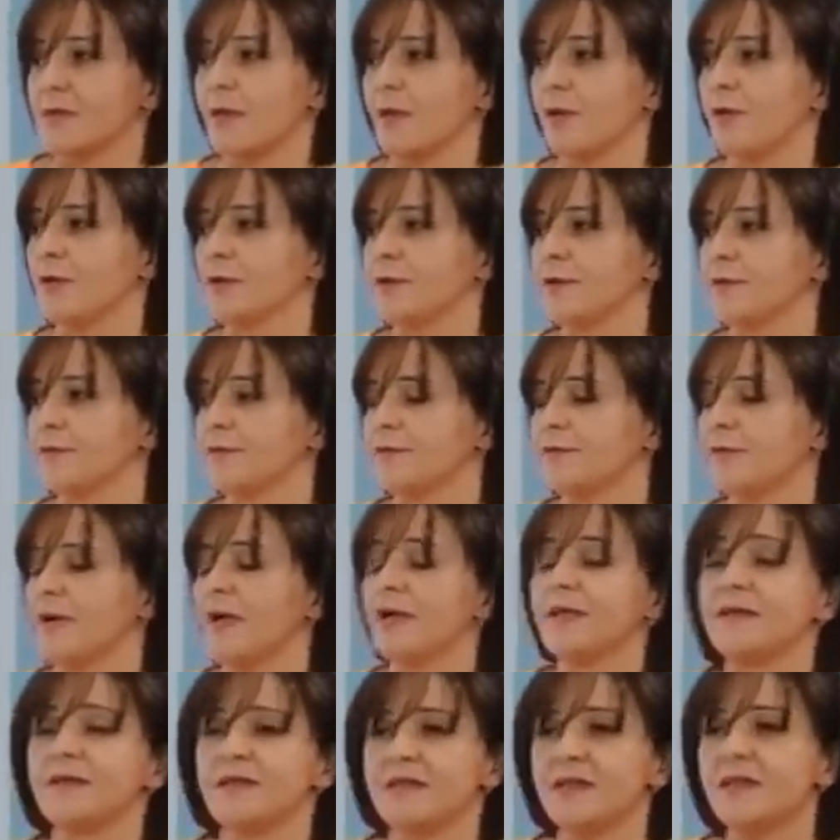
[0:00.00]
a lot of
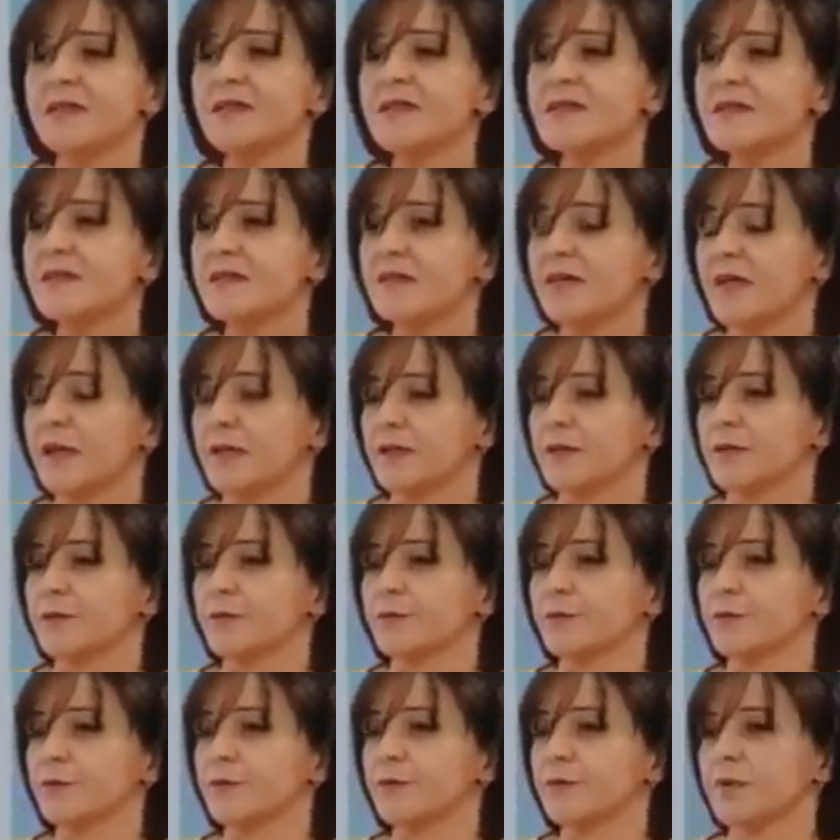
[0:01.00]
ideas that
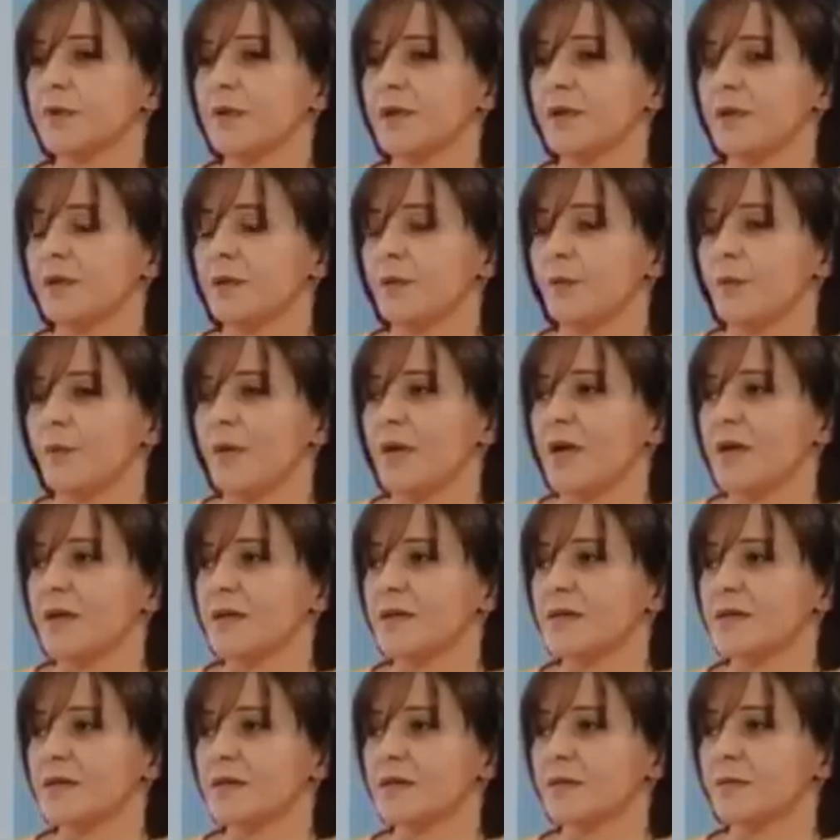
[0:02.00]
would
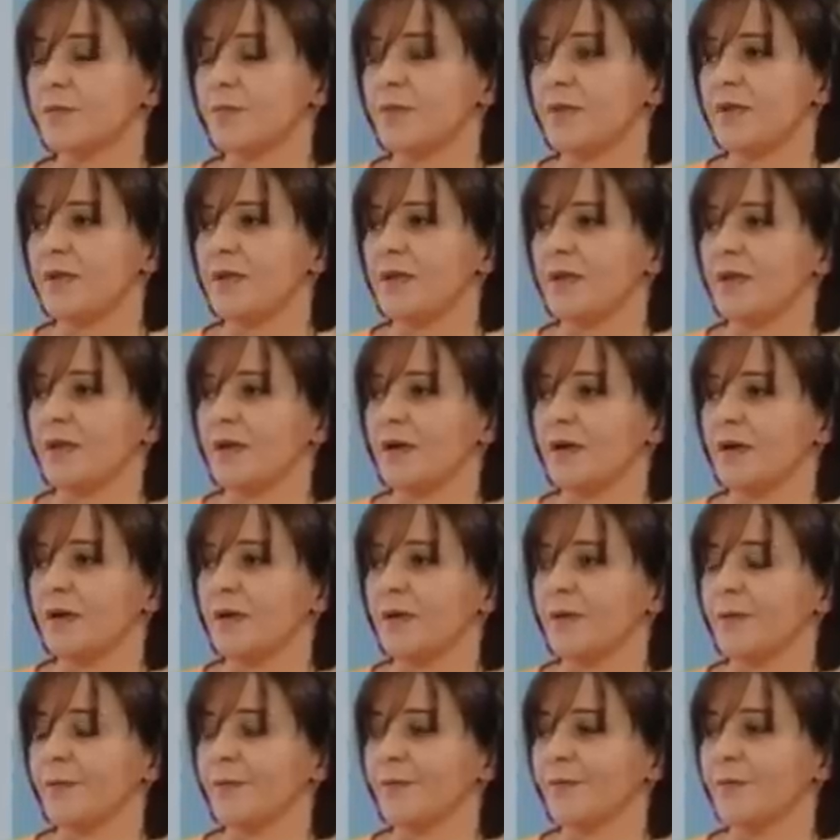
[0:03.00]
otherwise be
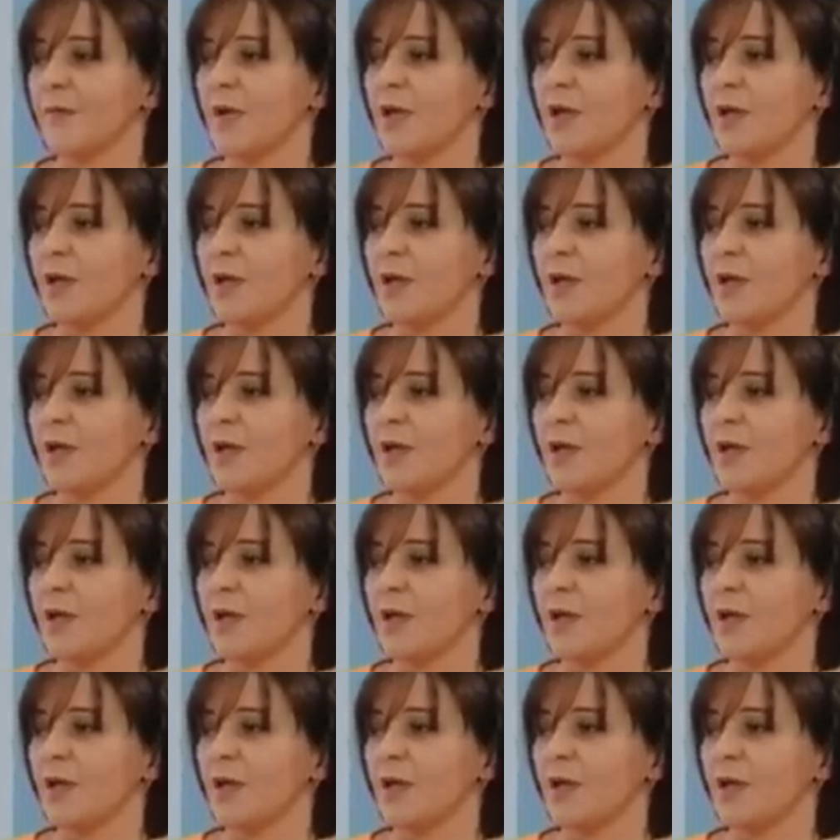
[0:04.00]
um,